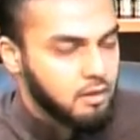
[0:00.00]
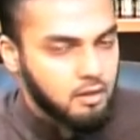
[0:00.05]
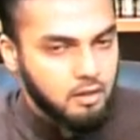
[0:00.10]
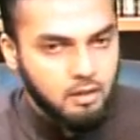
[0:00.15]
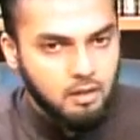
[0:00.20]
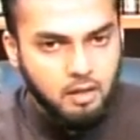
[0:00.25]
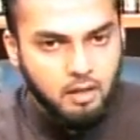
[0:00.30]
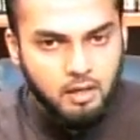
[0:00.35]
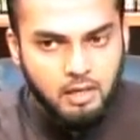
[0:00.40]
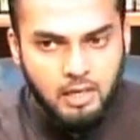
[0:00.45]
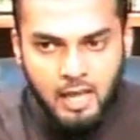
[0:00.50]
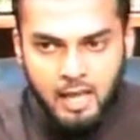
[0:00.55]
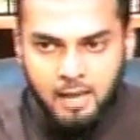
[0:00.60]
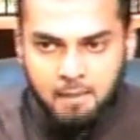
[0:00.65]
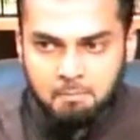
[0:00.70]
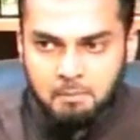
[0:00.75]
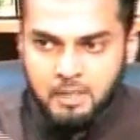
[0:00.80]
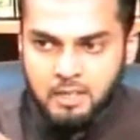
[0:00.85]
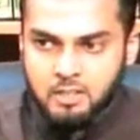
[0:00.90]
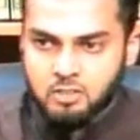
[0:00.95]
Lam
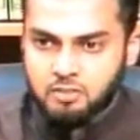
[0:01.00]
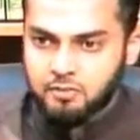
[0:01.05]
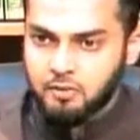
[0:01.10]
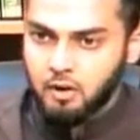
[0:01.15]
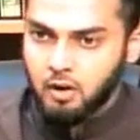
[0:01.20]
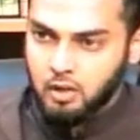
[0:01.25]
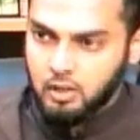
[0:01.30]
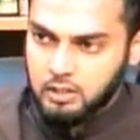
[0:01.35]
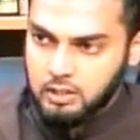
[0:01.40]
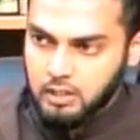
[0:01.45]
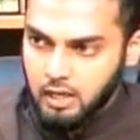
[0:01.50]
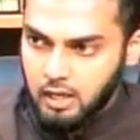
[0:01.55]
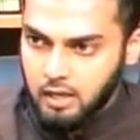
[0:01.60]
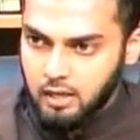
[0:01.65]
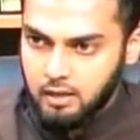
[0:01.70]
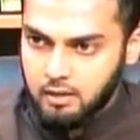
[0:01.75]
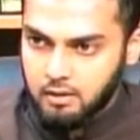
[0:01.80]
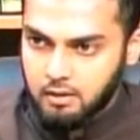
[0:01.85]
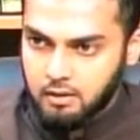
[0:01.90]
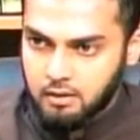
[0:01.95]
means for Allah,
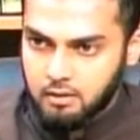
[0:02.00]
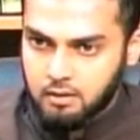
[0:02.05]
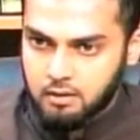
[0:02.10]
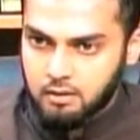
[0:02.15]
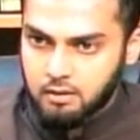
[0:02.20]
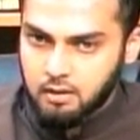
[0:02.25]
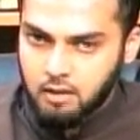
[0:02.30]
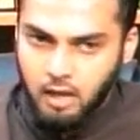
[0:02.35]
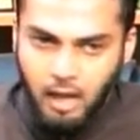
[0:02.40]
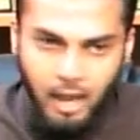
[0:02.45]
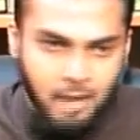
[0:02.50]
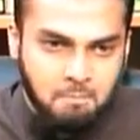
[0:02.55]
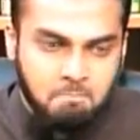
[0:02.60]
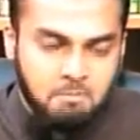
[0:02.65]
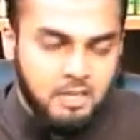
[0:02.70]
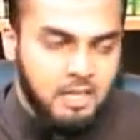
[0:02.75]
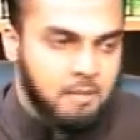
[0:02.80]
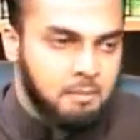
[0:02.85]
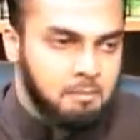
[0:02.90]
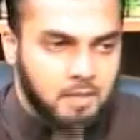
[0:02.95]
and Me
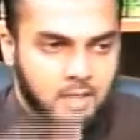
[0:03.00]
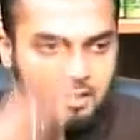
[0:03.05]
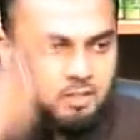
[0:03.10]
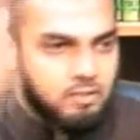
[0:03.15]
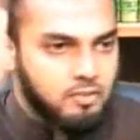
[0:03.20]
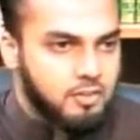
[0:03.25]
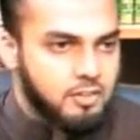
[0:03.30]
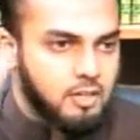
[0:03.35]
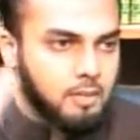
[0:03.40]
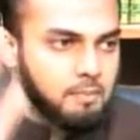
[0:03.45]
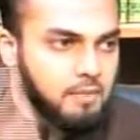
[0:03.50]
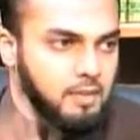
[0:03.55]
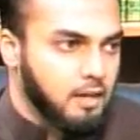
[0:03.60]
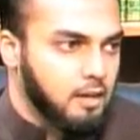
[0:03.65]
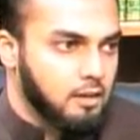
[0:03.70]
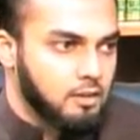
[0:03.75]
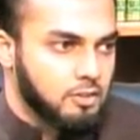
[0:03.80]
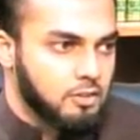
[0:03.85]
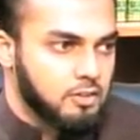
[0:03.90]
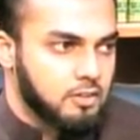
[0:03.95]
means for something
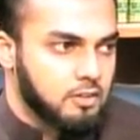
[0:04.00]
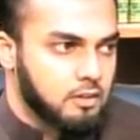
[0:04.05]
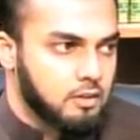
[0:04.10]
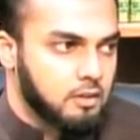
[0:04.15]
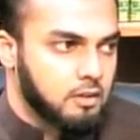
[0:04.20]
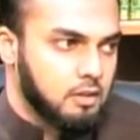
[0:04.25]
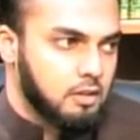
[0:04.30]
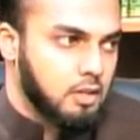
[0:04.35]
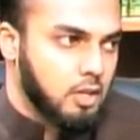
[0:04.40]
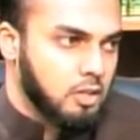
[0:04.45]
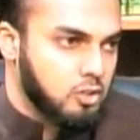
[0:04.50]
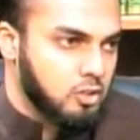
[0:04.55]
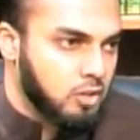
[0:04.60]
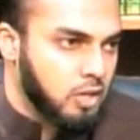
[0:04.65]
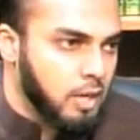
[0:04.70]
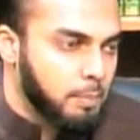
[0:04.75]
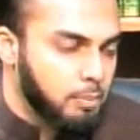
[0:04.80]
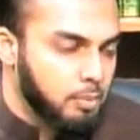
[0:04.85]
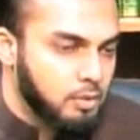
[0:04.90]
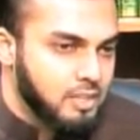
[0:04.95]
else. And so they
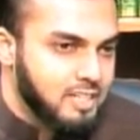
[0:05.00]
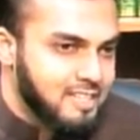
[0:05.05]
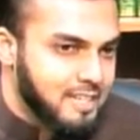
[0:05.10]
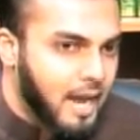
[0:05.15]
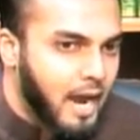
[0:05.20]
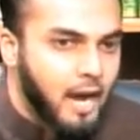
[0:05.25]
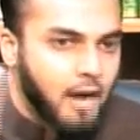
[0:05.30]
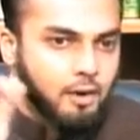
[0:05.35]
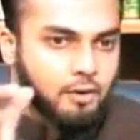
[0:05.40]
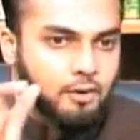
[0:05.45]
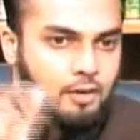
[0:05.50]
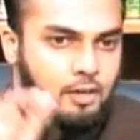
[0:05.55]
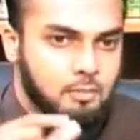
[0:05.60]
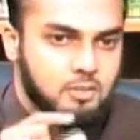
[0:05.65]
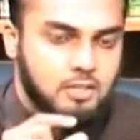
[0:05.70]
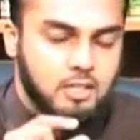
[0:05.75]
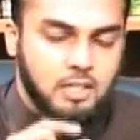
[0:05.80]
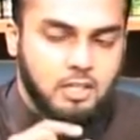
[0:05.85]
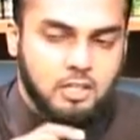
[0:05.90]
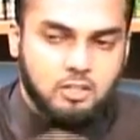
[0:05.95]
put these acronyms in
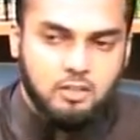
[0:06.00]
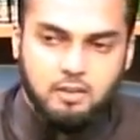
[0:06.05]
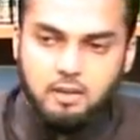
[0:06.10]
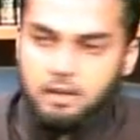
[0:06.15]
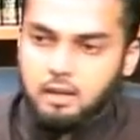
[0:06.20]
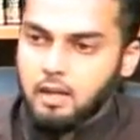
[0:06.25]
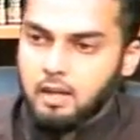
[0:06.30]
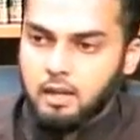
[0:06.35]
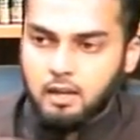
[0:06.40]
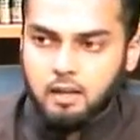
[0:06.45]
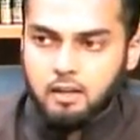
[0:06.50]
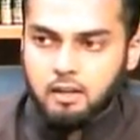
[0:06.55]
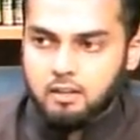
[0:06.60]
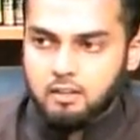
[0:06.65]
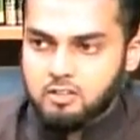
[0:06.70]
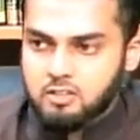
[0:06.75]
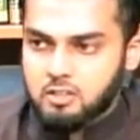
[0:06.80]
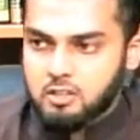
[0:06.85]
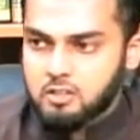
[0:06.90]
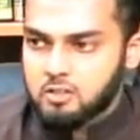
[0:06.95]
each of them. This
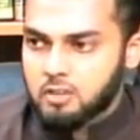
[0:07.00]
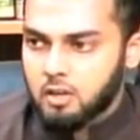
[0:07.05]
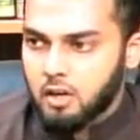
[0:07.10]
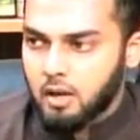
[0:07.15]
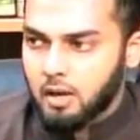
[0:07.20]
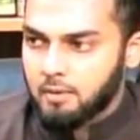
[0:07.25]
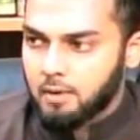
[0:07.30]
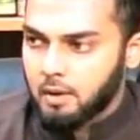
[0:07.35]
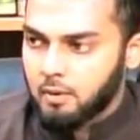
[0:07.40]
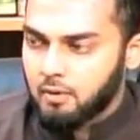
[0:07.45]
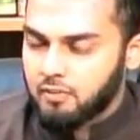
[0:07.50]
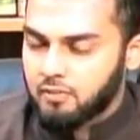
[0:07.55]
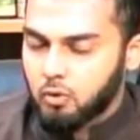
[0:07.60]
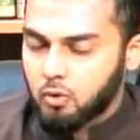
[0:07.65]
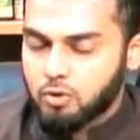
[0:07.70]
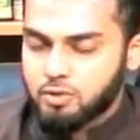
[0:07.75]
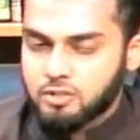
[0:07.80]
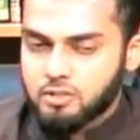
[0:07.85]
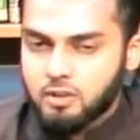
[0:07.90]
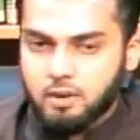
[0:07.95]
is, of course,
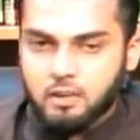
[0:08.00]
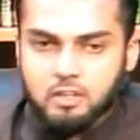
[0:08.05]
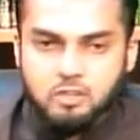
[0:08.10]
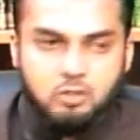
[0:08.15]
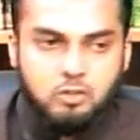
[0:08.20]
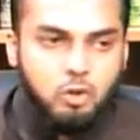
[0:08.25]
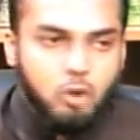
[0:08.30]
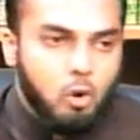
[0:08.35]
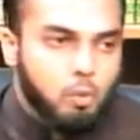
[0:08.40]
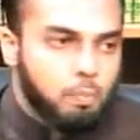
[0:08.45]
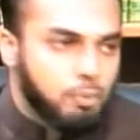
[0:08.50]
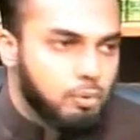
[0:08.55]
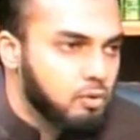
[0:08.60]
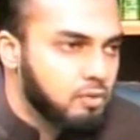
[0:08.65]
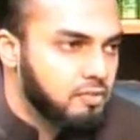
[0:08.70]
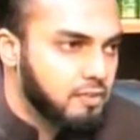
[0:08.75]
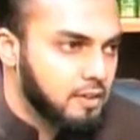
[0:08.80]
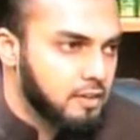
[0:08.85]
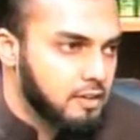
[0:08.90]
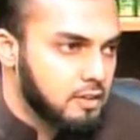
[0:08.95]
there is no proof for
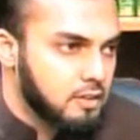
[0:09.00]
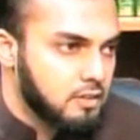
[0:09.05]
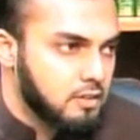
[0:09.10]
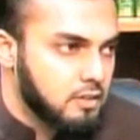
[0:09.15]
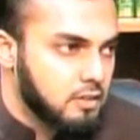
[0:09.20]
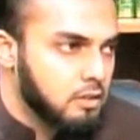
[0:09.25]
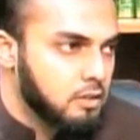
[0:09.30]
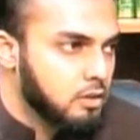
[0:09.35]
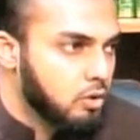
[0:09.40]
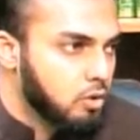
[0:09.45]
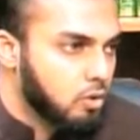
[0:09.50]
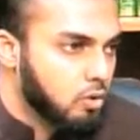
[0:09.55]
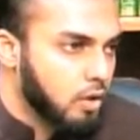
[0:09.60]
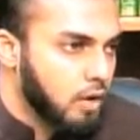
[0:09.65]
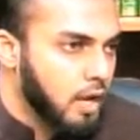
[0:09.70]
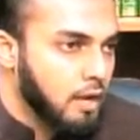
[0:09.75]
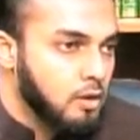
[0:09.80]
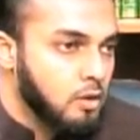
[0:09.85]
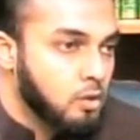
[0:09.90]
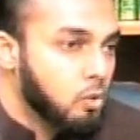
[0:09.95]
this in the
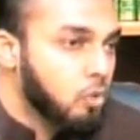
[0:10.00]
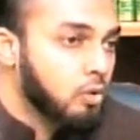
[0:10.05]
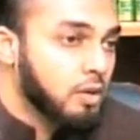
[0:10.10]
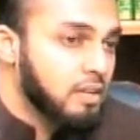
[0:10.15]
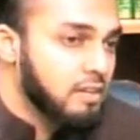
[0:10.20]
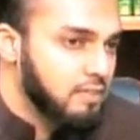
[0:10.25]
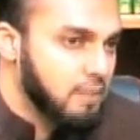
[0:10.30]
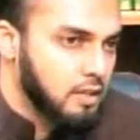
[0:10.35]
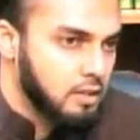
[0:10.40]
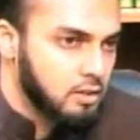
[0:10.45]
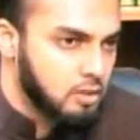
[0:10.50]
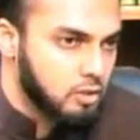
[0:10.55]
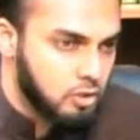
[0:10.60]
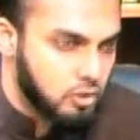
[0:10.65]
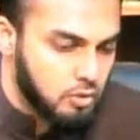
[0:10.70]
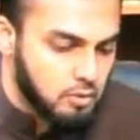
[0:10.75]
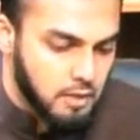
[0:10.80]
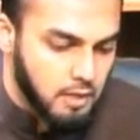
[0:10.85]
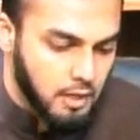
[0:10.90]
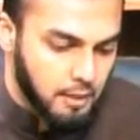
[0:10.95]
Quran nor even in the
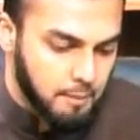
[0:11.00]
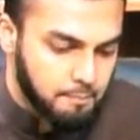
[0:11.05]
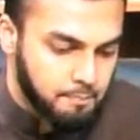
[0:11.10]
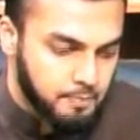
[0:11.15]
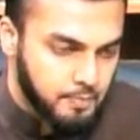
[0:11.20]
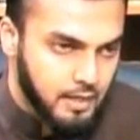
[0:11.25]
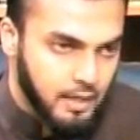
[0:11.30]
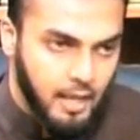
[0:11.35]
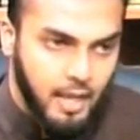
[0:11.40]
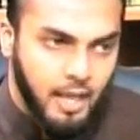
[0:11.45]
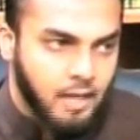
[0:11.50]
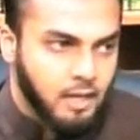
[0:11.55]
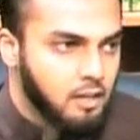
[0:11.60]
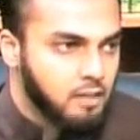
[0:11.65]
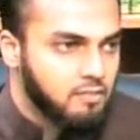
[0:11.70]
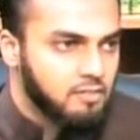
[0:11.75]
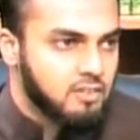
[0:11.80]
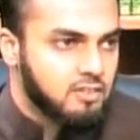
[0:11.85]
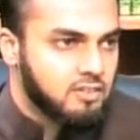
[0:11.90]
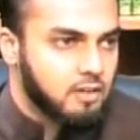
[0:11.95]
Sunnah. Any of the
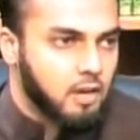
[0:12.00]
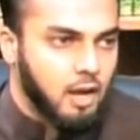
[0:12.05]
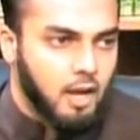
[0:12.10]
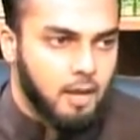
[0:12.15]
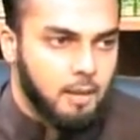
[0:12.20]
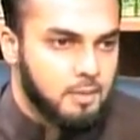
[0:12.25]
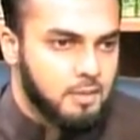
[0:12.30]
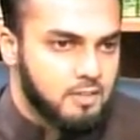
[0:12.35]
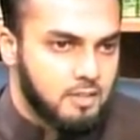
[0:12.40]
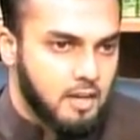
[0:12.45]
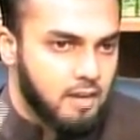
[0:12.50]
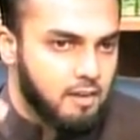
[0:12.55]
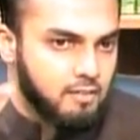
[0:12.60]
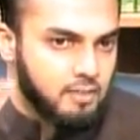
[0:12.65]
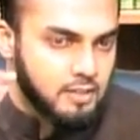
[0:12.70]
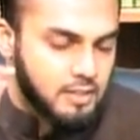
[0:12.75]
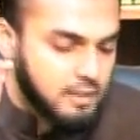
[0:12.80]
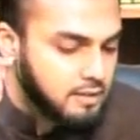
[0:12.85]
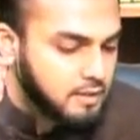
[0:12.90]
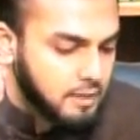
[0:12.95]
Sahabas ever
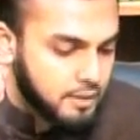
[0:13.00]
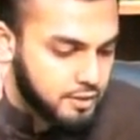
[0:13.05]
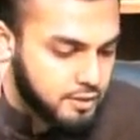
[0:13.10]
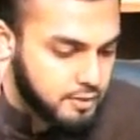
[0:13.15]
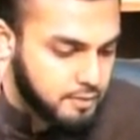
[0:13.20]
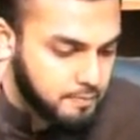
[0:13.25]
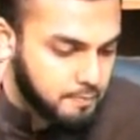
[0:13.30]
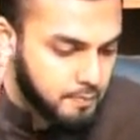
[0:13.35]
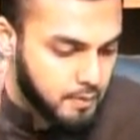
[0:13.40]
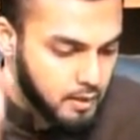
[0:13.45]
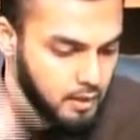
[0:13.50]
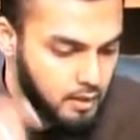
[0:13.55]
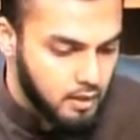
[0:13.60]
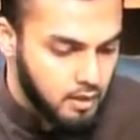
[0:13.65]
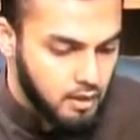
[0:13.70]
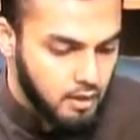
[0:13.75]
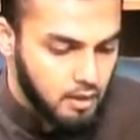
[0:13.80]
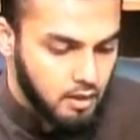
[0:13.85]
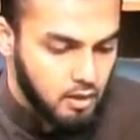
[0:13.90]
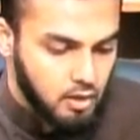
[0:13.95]
did this.
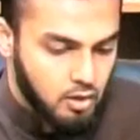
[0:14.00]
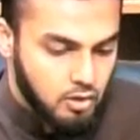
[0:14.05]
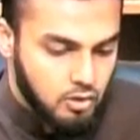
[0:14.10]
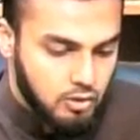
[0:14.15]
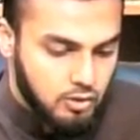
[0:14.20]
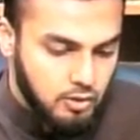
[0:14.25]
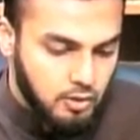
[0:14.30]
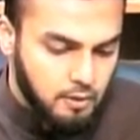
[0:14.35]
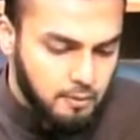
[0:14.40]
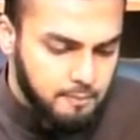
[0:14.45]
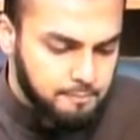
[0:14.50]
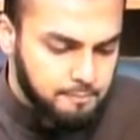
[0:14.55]
So,